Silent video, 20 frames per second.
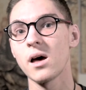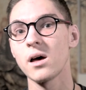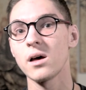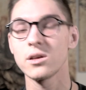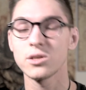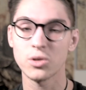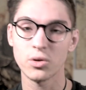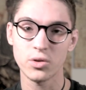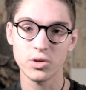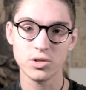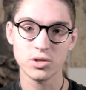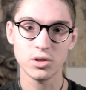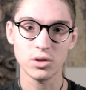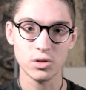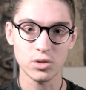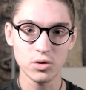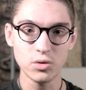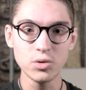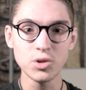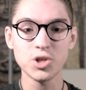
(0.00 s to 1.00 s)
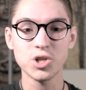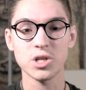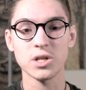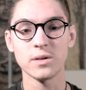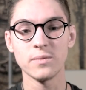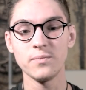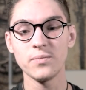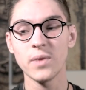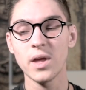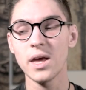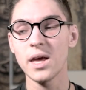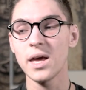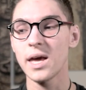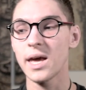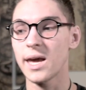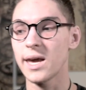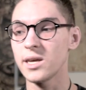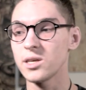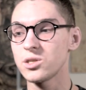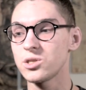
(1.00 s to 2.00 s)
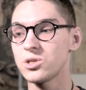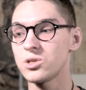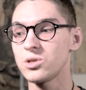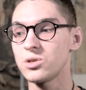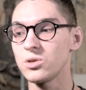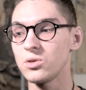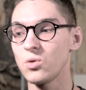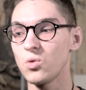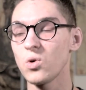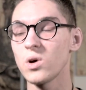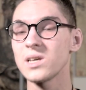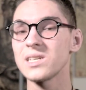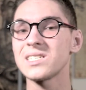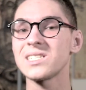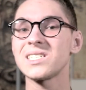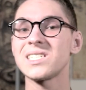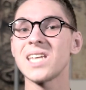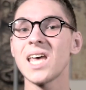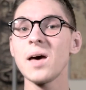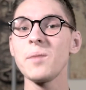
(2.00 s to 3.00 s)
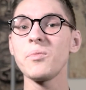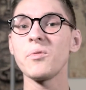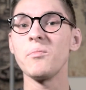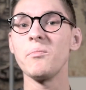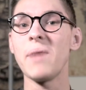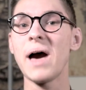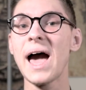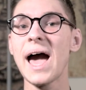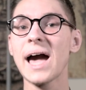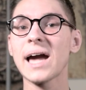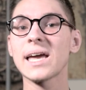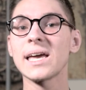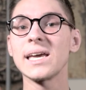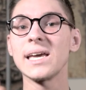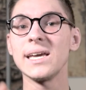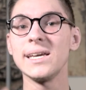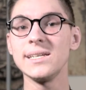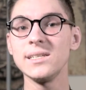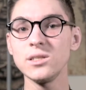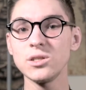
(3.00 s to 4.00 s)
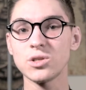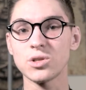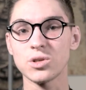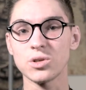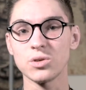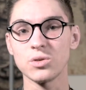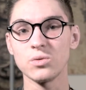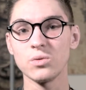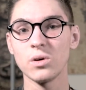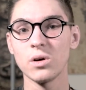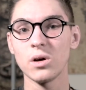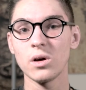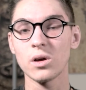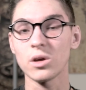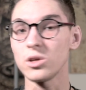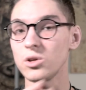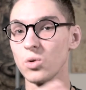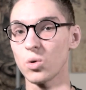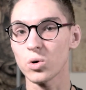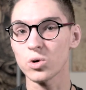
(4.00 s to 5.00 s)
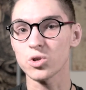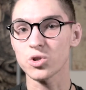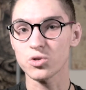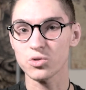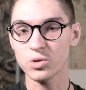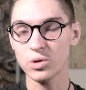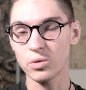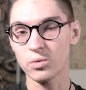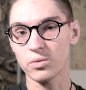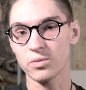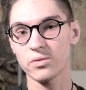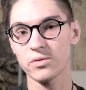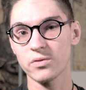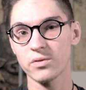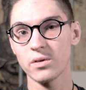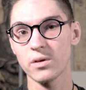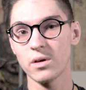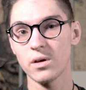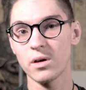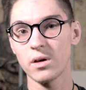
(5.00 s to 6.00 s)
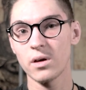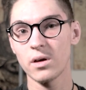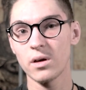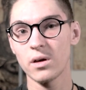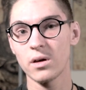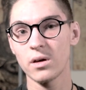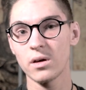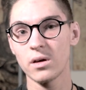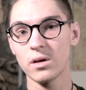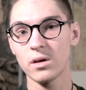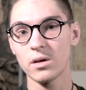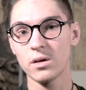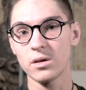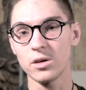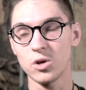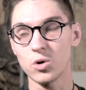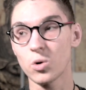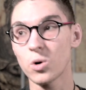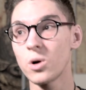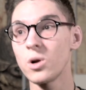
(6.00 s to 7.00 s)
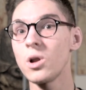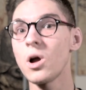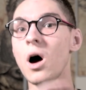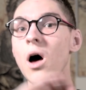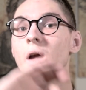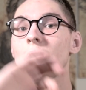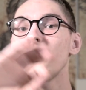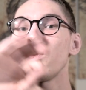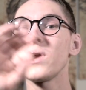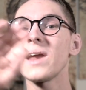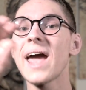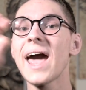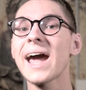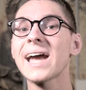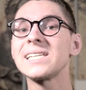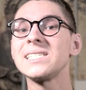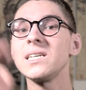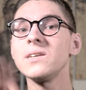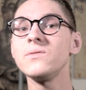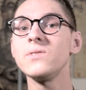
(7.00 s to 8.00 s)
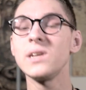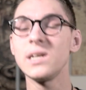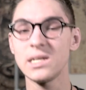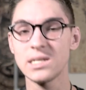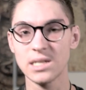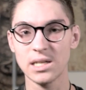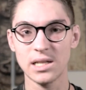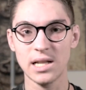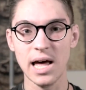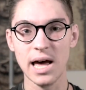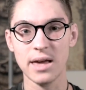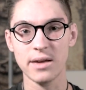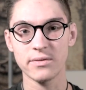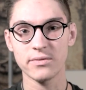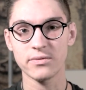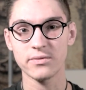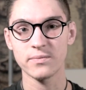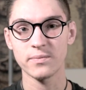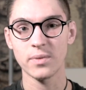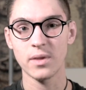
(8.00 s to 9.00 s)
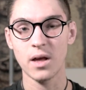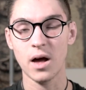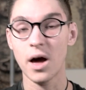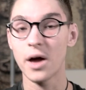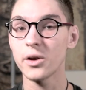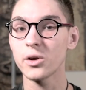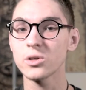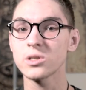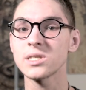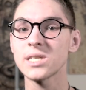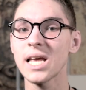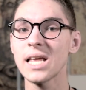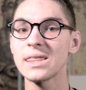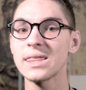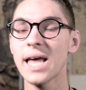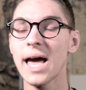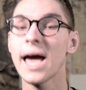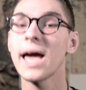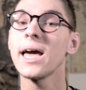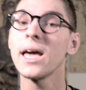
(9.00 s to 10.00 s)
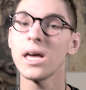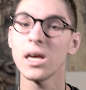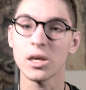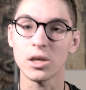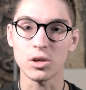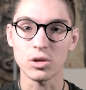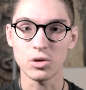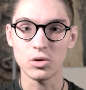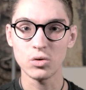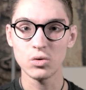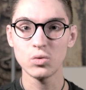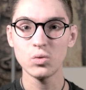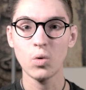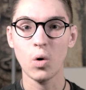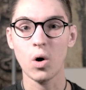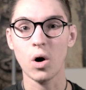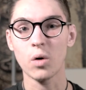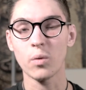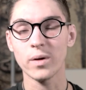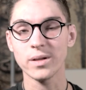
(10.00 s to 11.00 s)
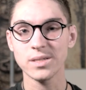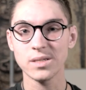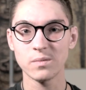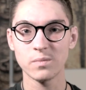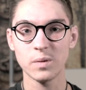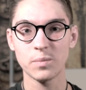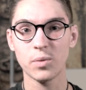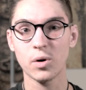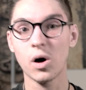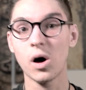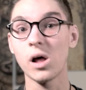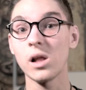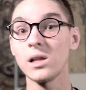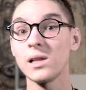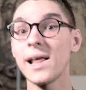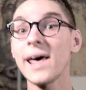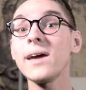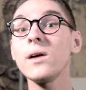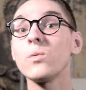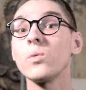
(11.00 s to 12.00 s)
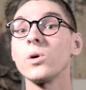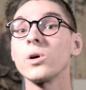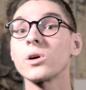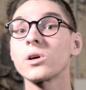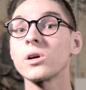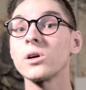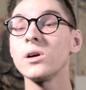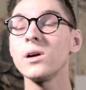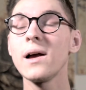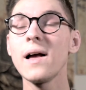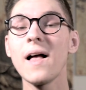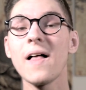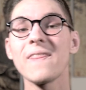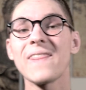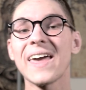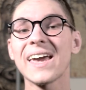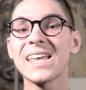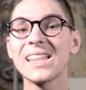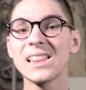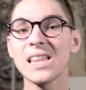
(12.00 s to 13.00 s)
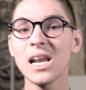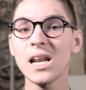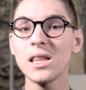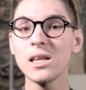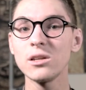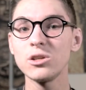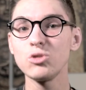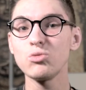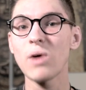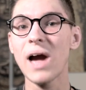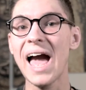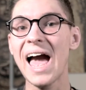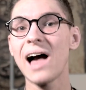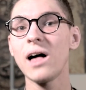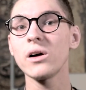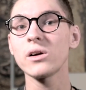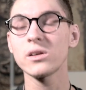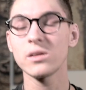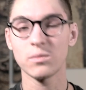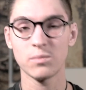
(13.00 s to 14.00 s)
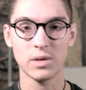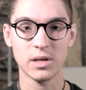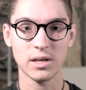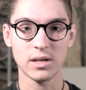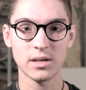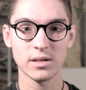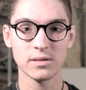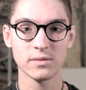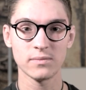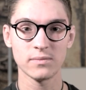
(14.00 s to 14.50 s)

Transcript: So the solution is to step back into your truth, your non-reactivity to life. Understand that you are what some people call a light worker that can literally do alchemy